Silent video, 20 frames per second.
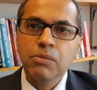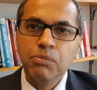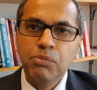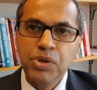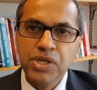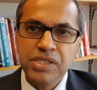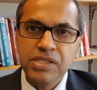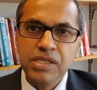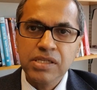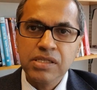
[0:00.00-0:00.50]

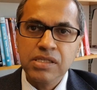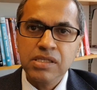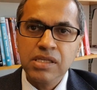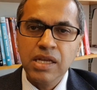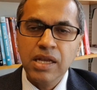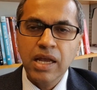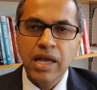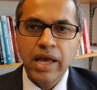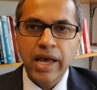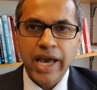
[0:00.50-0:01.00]
business,
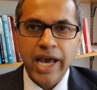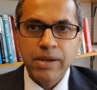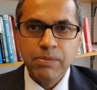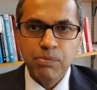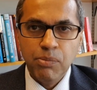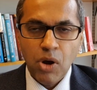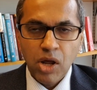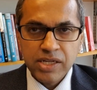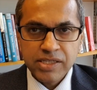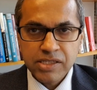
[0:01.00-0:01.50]

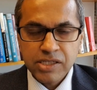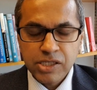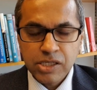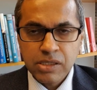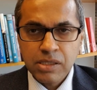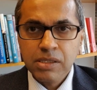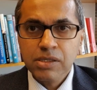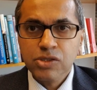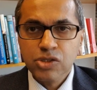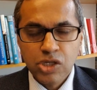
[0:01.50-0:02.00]
and policy
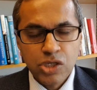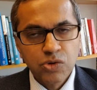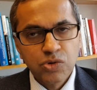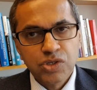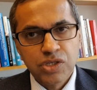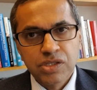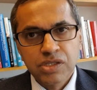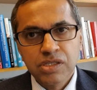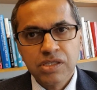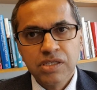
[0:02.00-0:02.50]

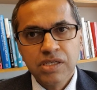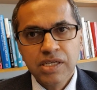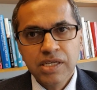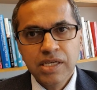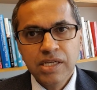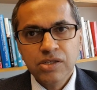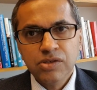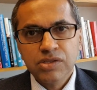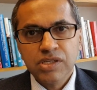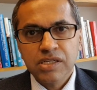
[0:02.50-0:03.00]
solutions
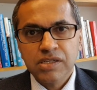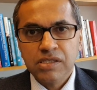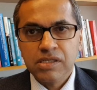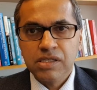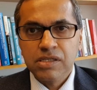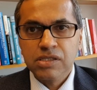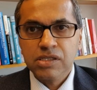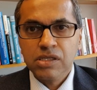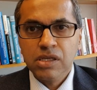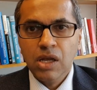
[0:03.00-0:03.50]
to
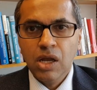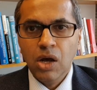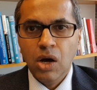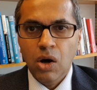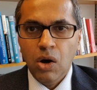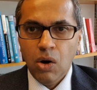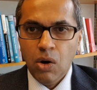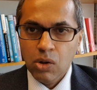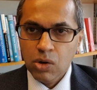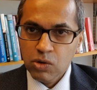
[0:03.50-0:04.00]
citizens
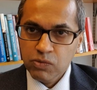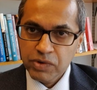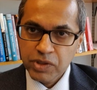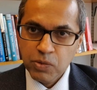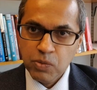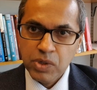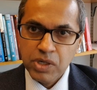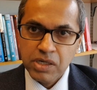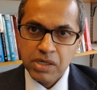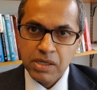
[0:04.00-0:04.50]
all over
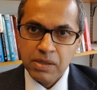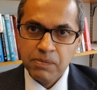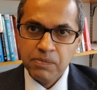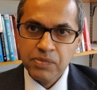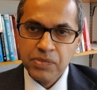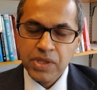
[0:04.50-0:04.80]
the world.